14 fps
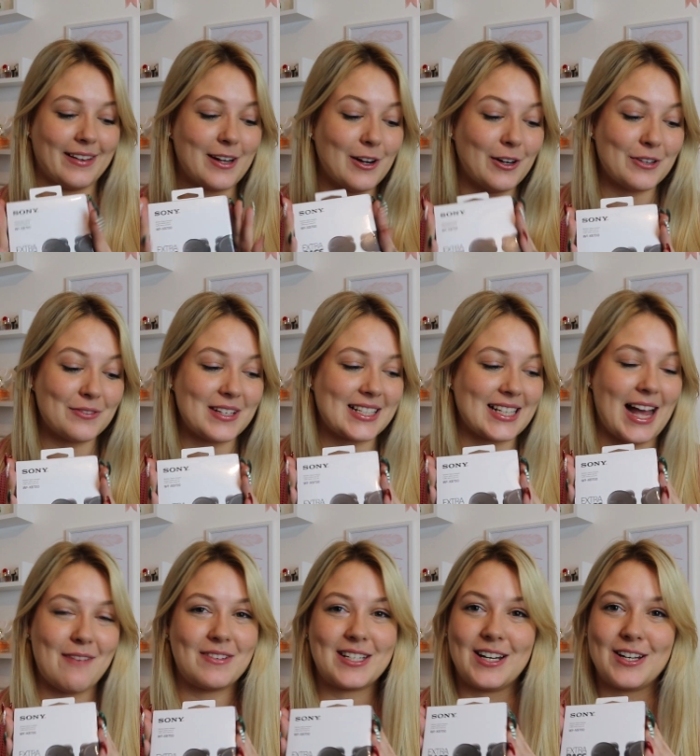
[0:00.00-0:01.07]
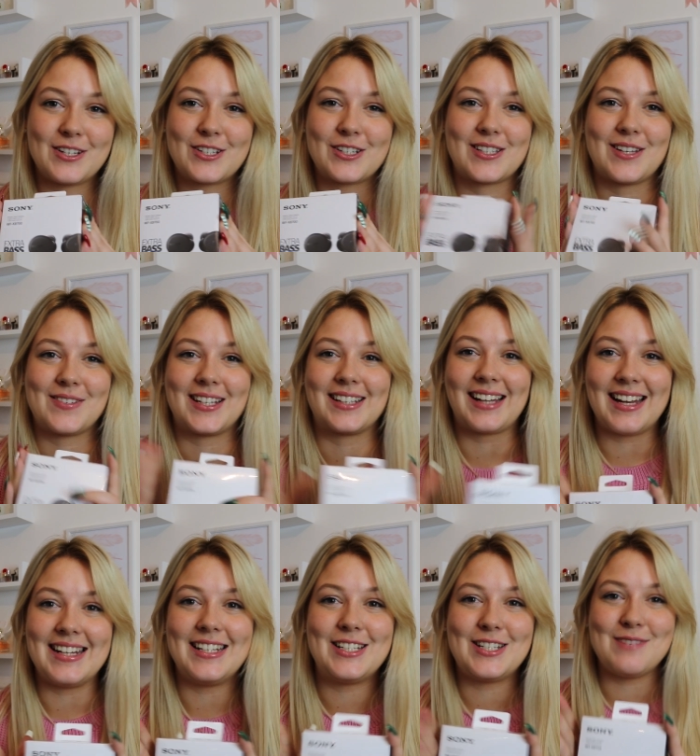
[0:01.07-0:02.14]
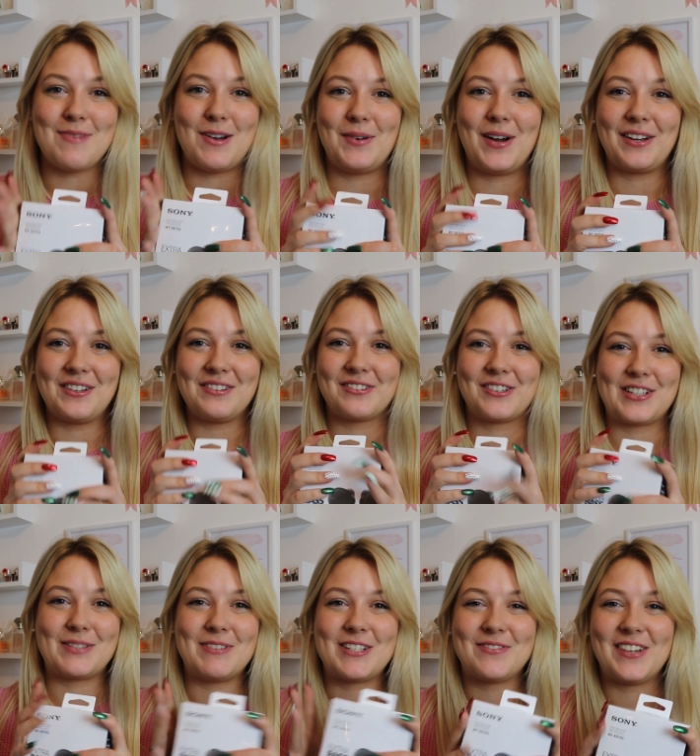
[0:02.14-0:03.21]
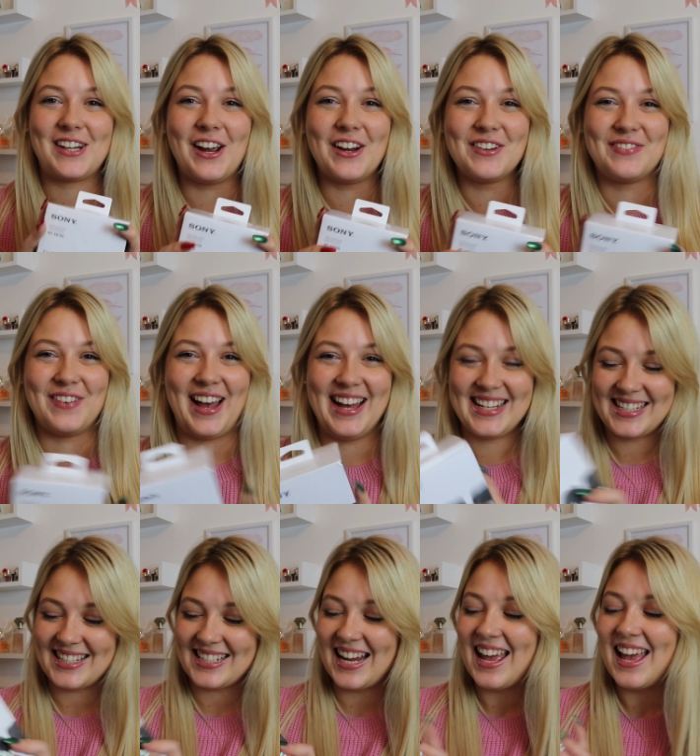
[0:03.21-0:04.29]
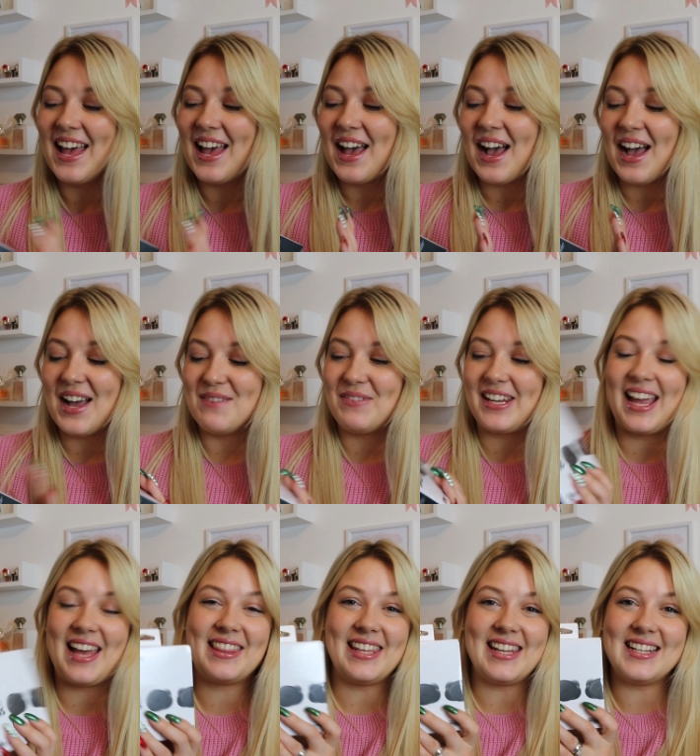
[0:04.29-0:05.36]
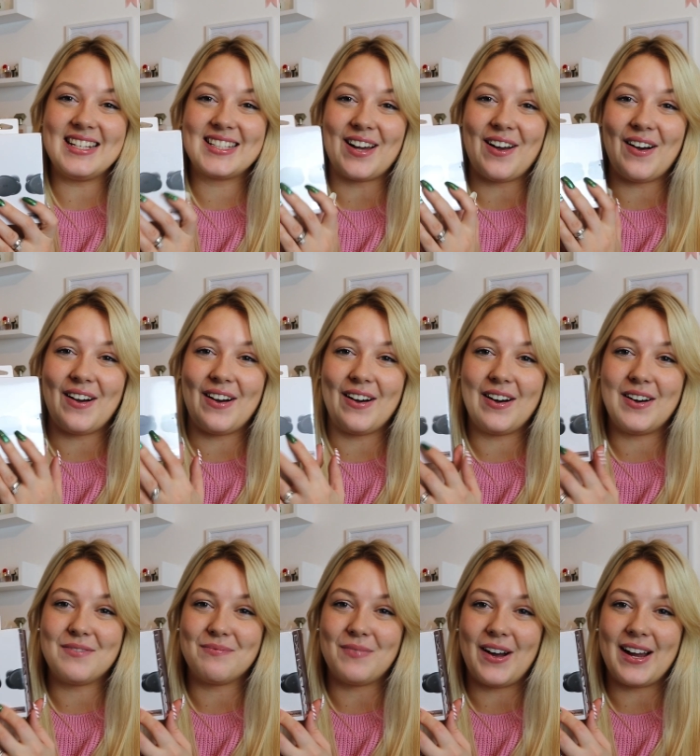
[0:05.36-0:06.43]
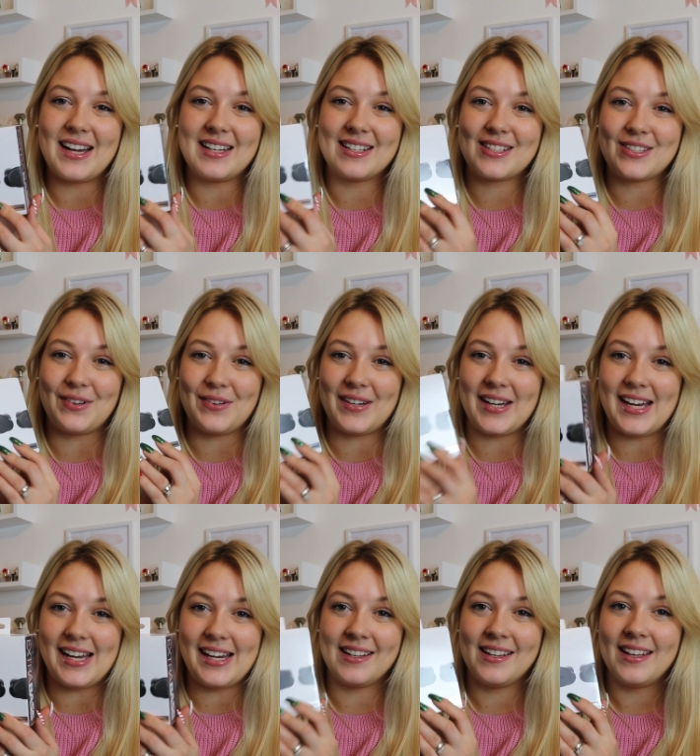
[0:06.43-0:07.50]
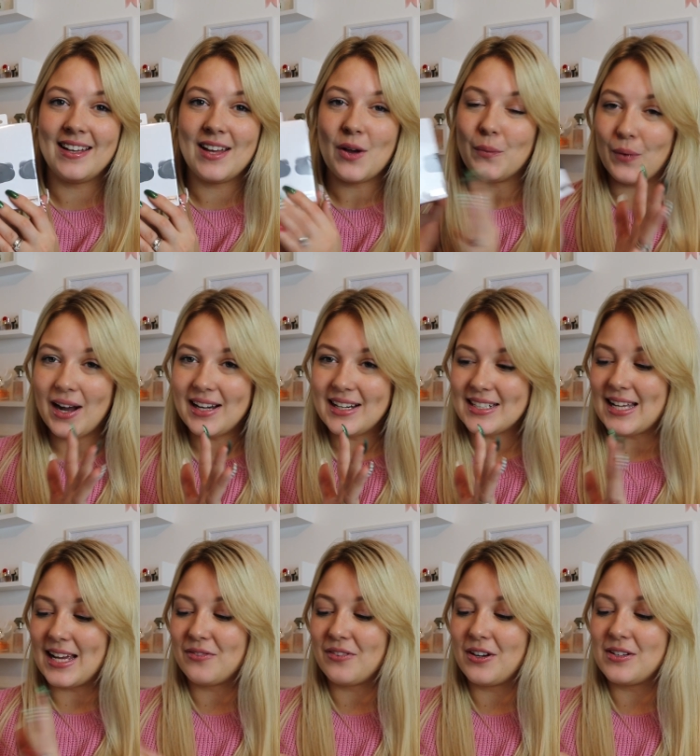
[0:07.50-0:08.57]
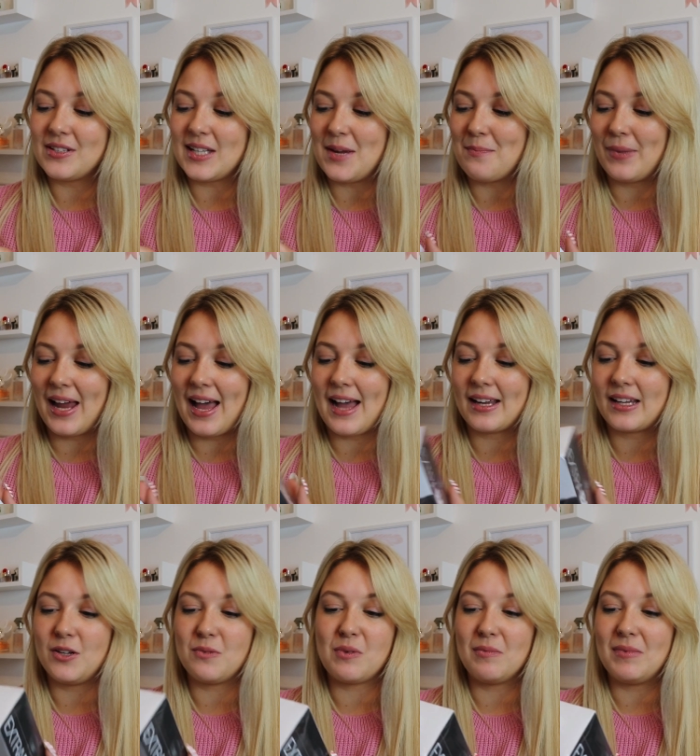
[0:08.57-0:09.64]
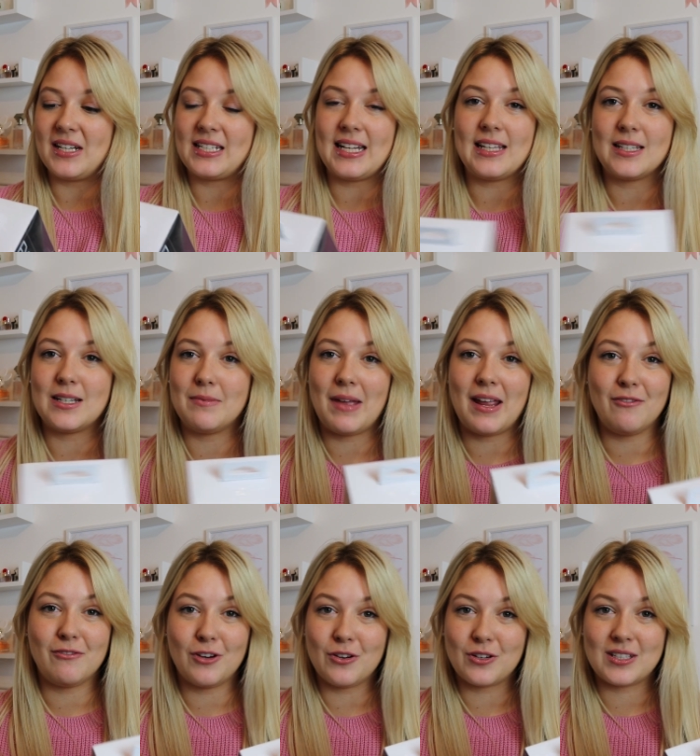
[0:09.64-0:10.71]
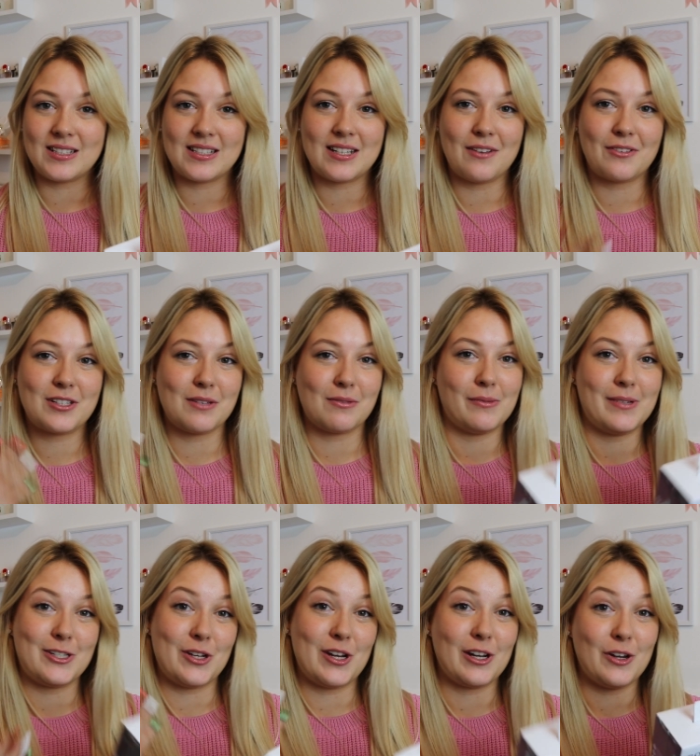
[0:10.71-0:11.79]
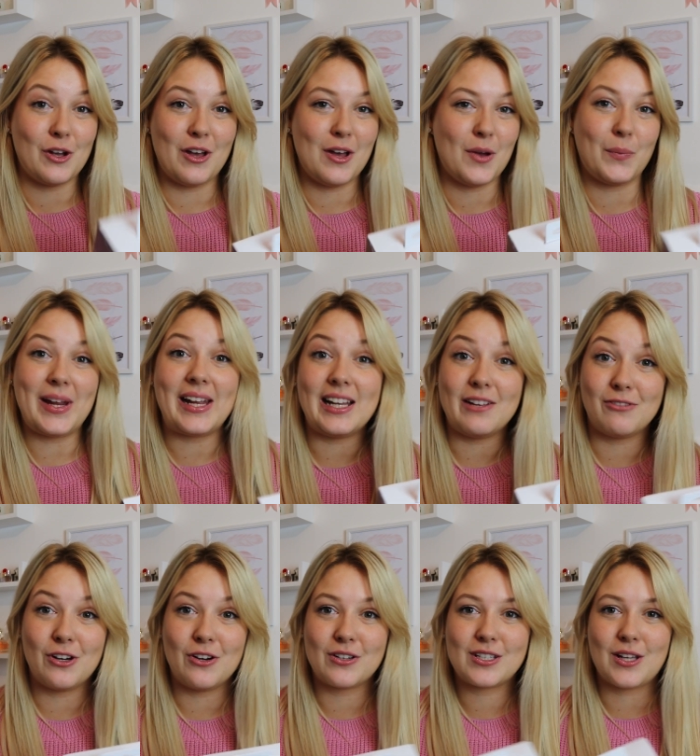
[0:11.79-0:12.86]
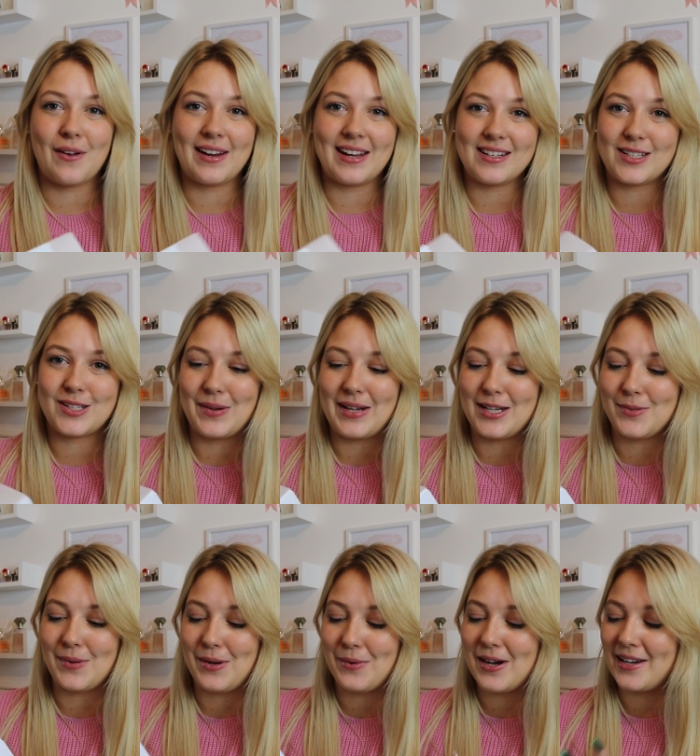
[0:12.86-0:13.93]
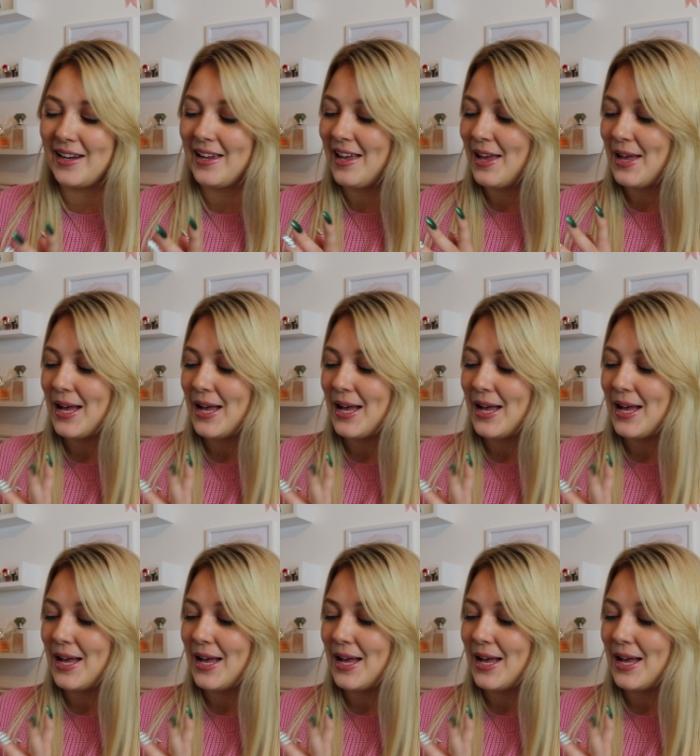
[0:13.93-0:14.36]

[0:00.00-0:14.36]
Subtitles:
Like, a lot of this I haven't touched because I was like, I need to do my what I got for Christmas video first. But yeah, these are my Sony wireless headphones in black. You'll probably see them in vlogs and stuff because I'm going to be doing weekly vlogs going into 2021.